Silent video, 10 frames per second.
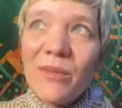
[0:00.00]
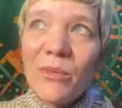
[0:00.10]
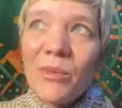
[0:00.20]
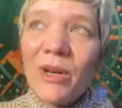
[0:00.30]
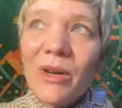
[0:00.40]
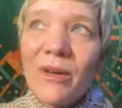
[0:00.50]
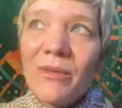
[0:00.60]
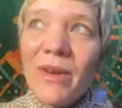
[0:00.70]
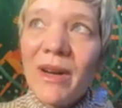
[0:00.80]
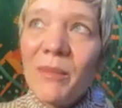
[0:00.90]
were
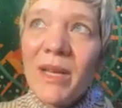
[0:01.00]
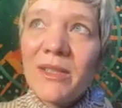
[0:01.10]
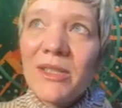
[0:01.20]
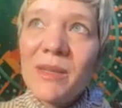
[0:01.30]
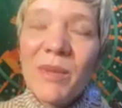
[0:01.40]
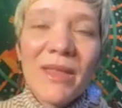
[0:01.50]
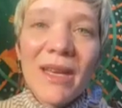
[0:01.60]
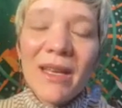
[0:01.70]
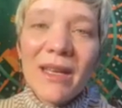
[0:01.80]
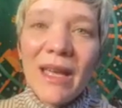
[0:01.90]
very much
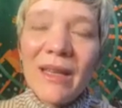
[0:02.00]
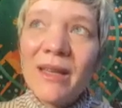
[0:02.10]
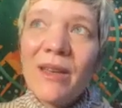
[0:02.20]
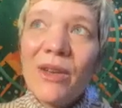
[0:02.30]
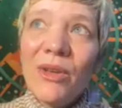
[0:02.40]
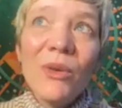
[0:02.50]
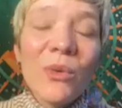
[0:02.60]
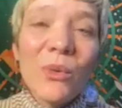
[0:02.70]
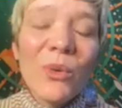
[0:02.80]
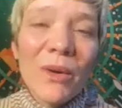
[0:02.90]
sympathetic and
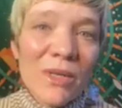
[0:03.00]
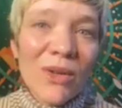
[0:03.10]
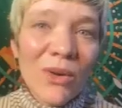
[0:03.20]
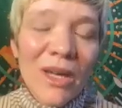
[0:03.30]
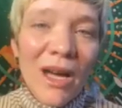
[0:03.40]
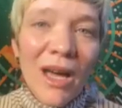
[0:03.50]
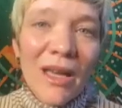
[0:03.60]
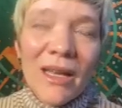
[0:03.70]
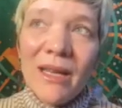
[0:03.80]
knew what was going on.